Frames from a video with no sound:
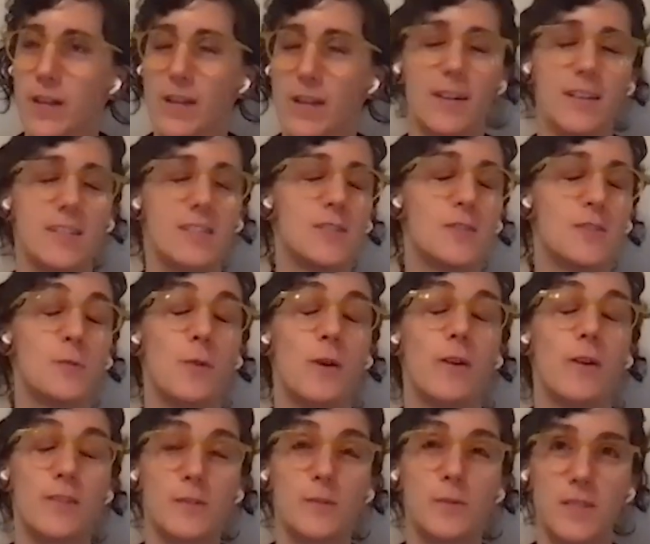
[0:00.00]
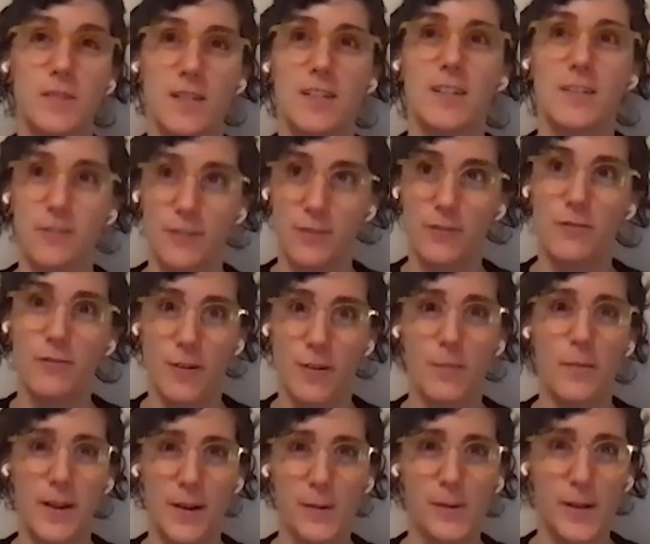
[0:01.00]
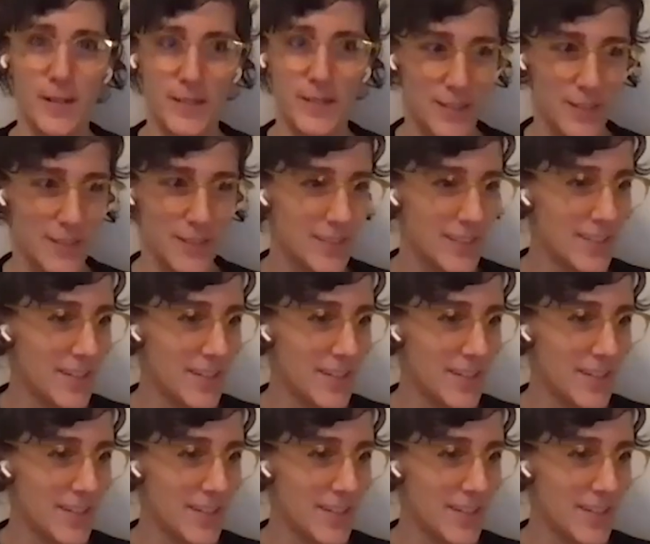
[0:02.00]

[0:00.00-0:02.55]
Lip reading: and I swear this was a gift from ayahuasca,